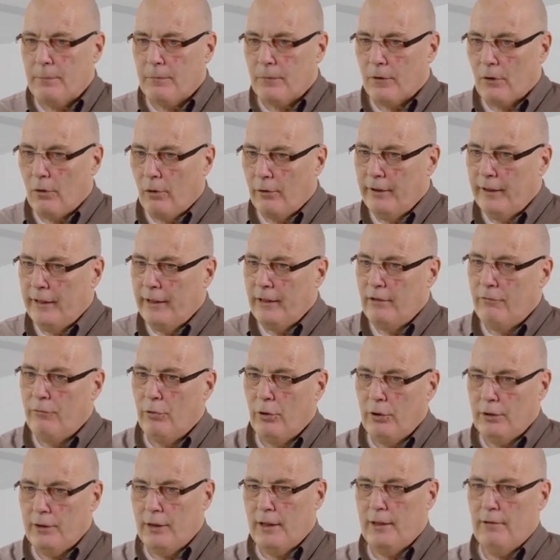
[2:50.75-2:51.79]
On the
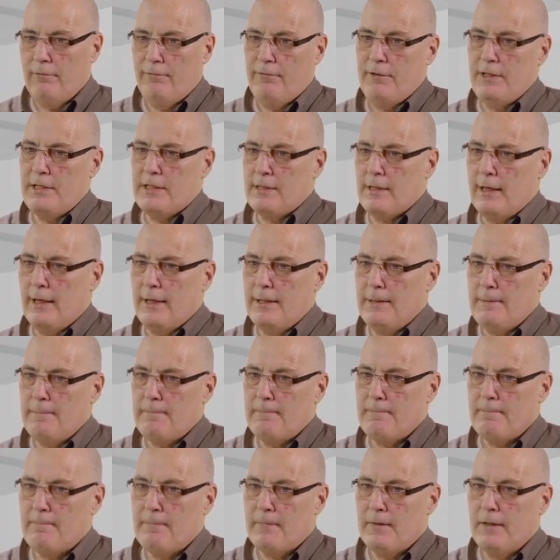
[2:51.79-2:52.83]
inverter in feed side,
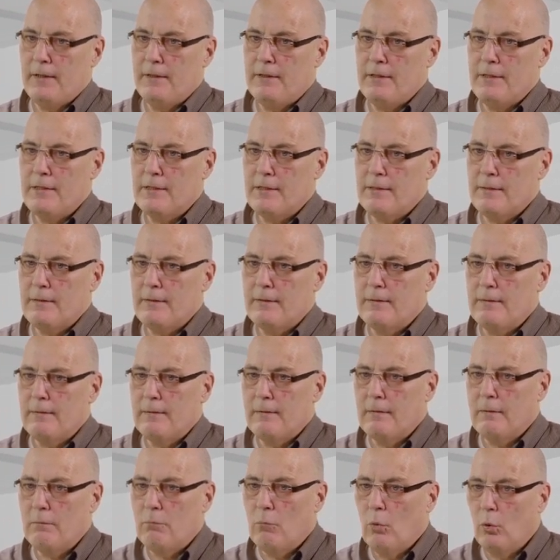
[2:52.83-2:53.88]
it is
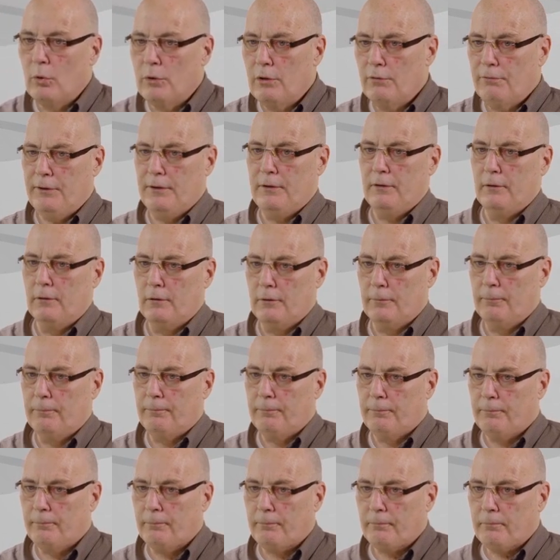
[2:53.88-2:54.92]
more difficult,
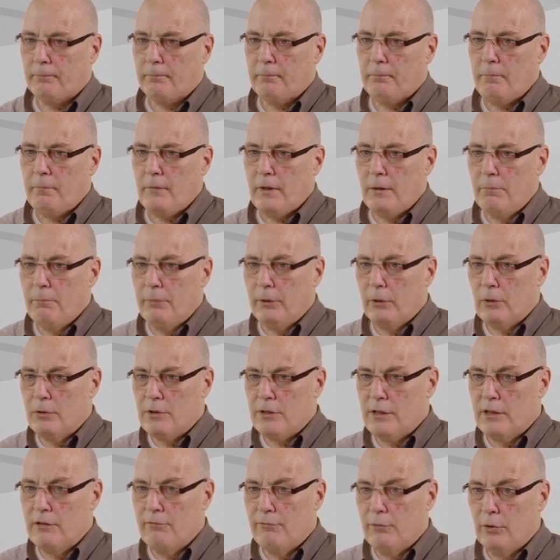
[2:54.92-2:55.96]
because
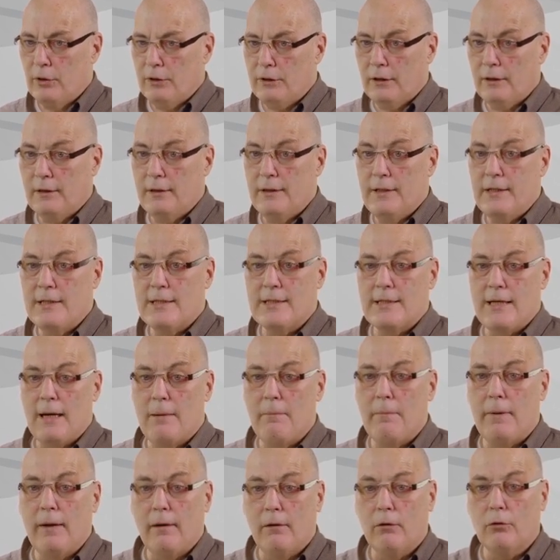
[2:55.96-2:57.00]
the inverter needs
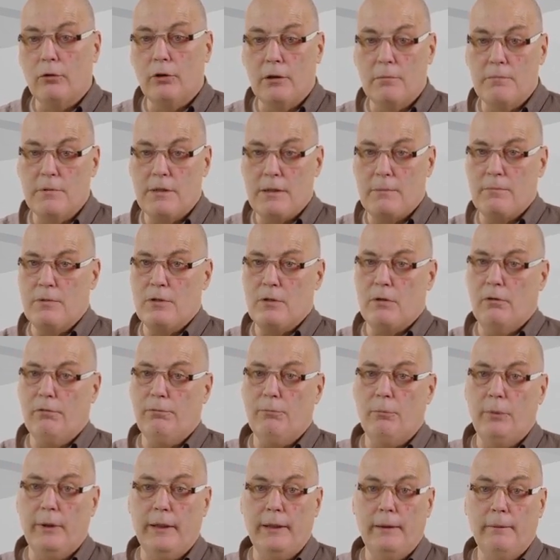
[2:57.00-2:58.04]
some algorithm, some
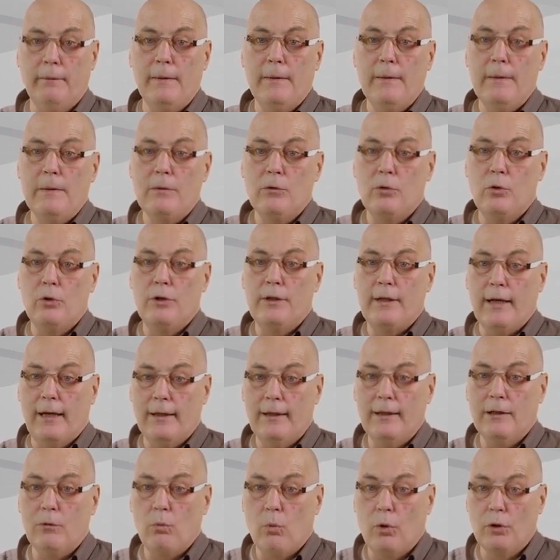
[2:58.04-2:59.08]
software to tell
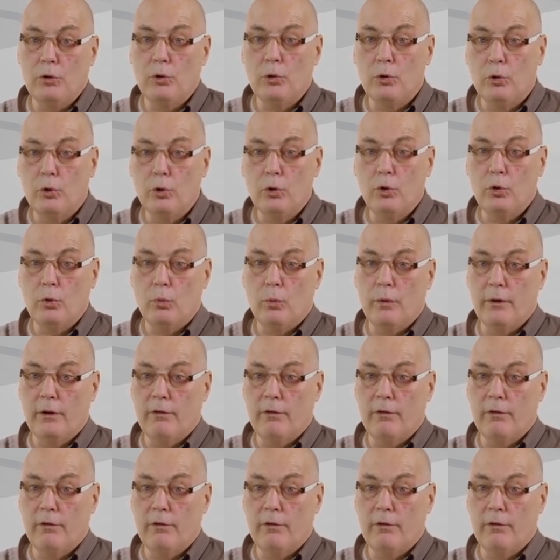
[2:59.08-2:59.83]
it what to do when the